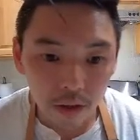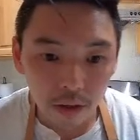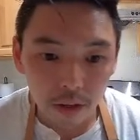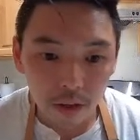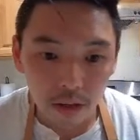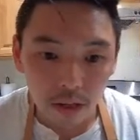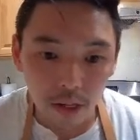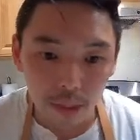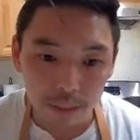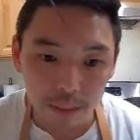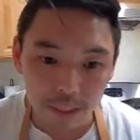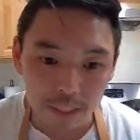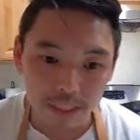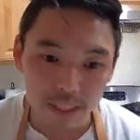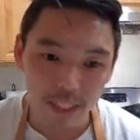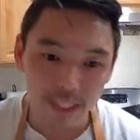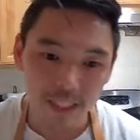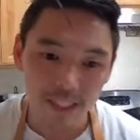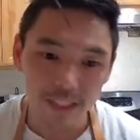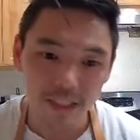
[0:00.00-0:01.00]
How many
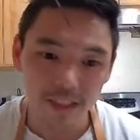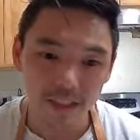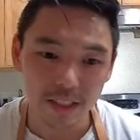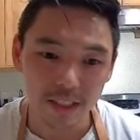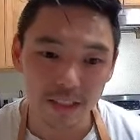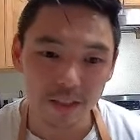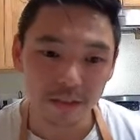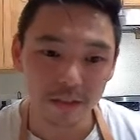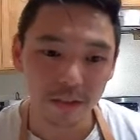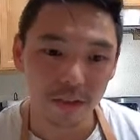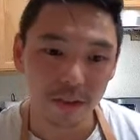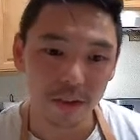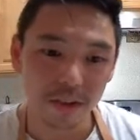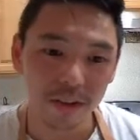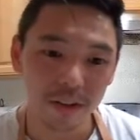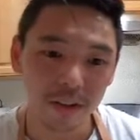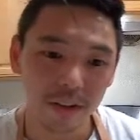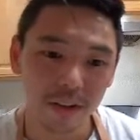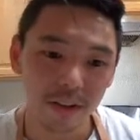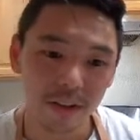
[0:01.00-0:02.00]
attendees are needed for
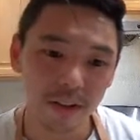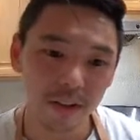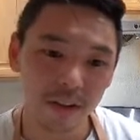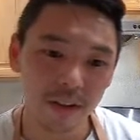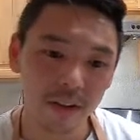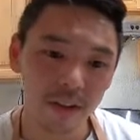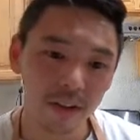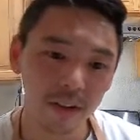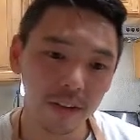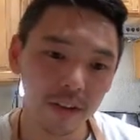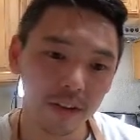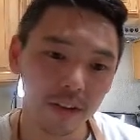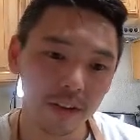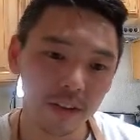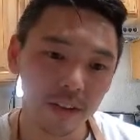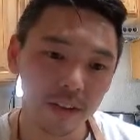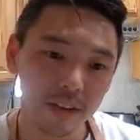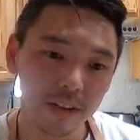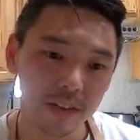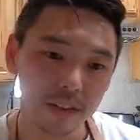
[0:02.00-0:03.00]

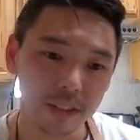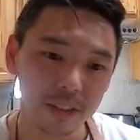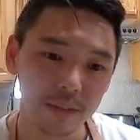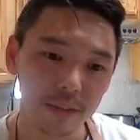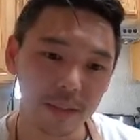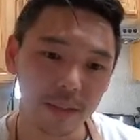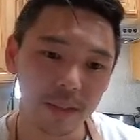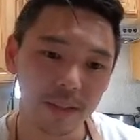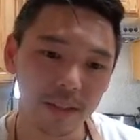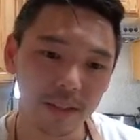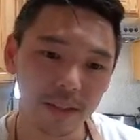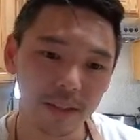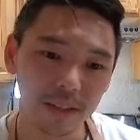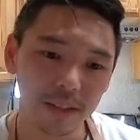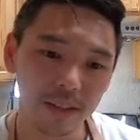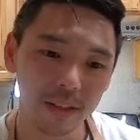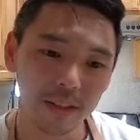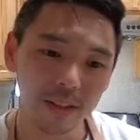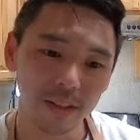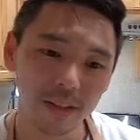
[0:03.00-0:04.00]
recipe?
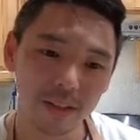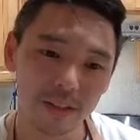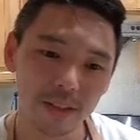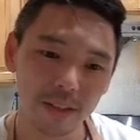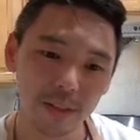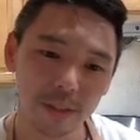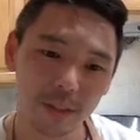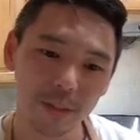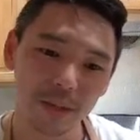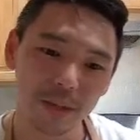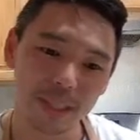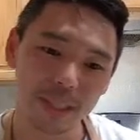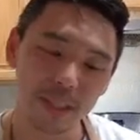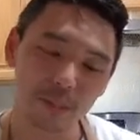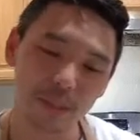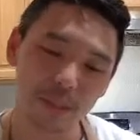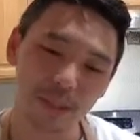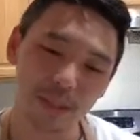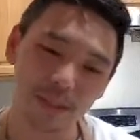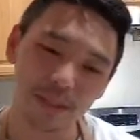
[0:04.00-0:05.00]

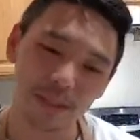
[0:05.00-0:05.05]
WSB.